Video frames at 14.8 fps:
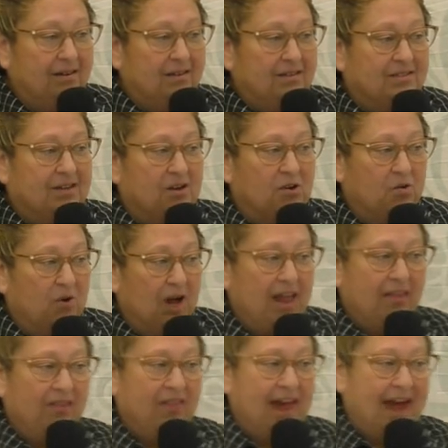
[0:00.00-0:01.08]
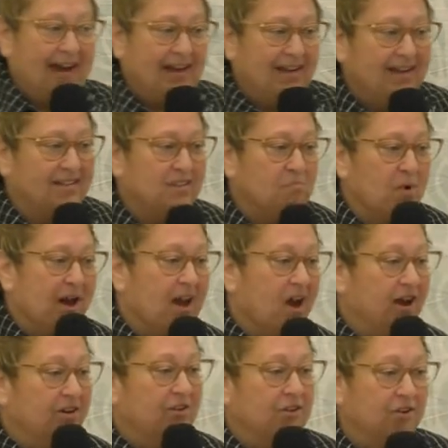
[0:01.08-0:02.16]
So that is my
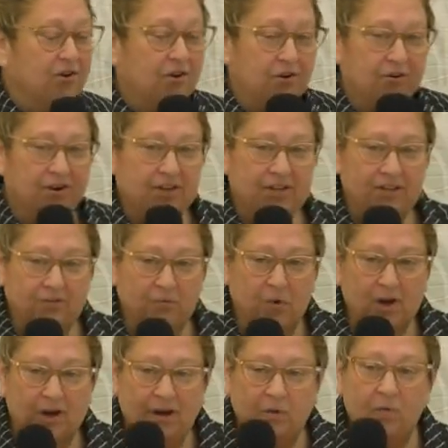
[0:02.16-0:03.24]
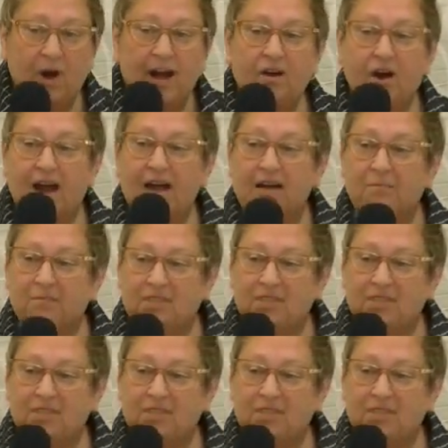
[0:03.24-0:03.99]
undercurrent of what I, where I am